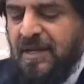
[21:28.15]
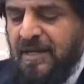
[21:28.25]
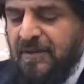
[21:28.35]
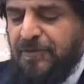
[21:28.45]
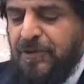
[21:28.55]

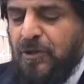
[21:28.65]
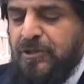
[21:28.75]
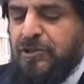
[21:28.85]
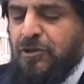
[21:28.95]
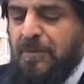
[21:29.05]
and if we
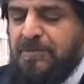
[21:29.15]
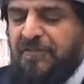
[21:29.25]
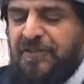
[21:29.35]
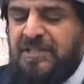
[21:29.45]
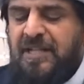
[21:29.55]
don't stop
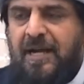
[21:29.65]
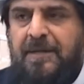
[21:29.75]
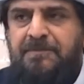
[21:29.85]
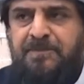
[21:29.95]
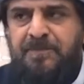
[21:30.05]
the
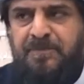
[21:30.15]
fitna,